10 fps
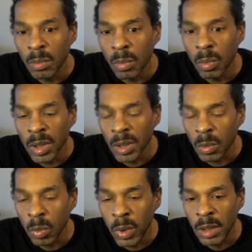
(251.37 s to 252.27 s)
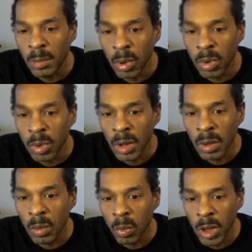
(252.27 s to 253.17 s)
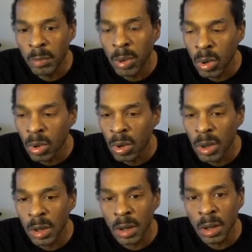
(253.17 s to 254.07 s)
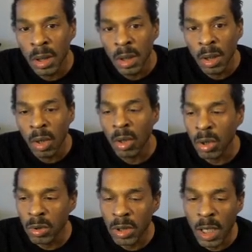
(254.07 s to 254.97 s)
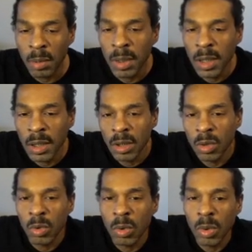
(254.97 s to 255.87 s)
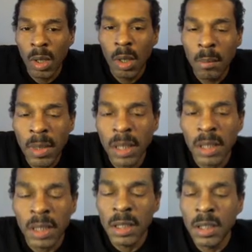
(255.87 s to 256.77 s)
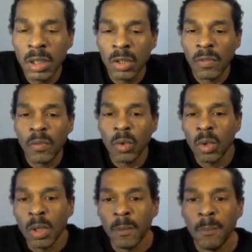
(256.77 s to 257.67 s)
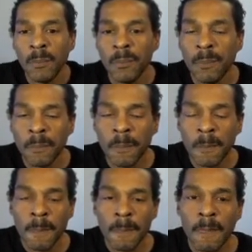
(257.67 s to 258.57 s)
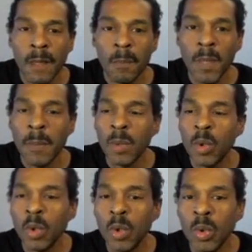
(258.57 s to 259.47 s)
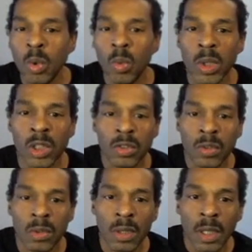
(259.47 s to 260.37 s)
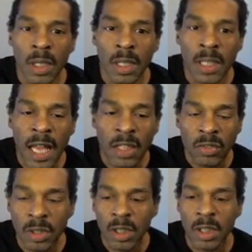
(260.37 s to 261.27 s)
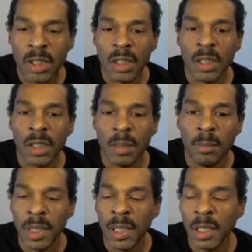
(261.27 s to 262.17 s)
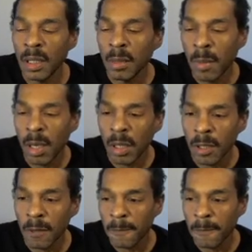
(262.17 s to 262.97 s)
Webull and all those kind of places, who made it easier for people who would not traditionally be in the market.